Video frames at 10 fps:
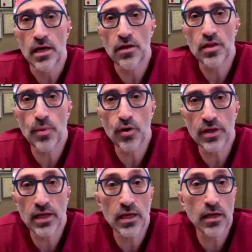in the
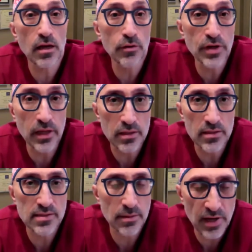body, including
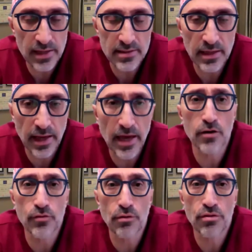stimulating hair
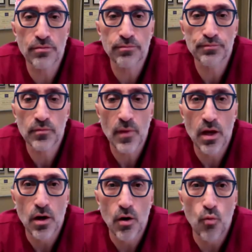growth.
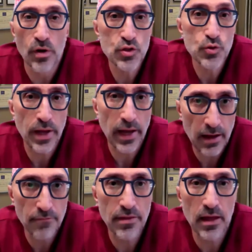Once we
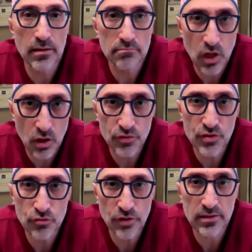have that
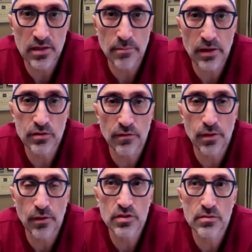concentrated amount of
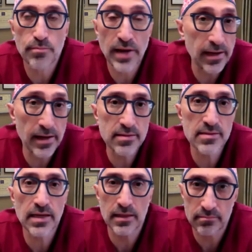those
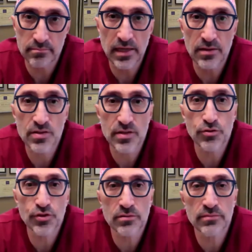platelets in, in
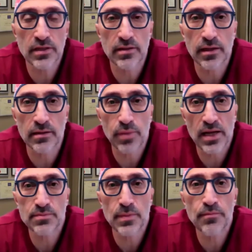solution, in, in
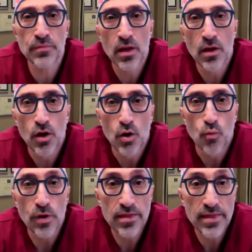plasma,
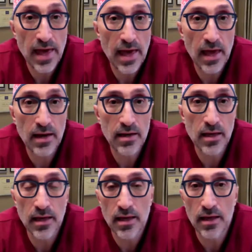we then
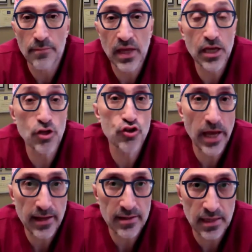um,
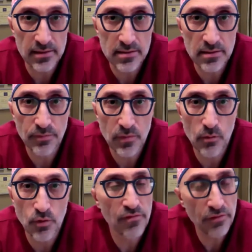inject it
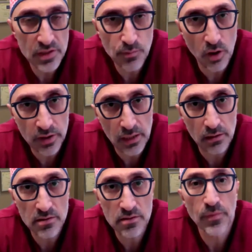with very small
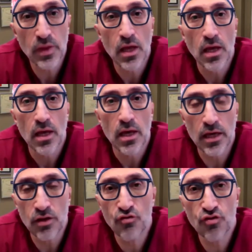needles
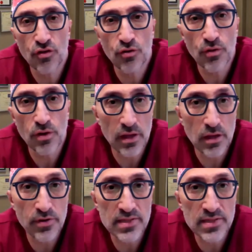into the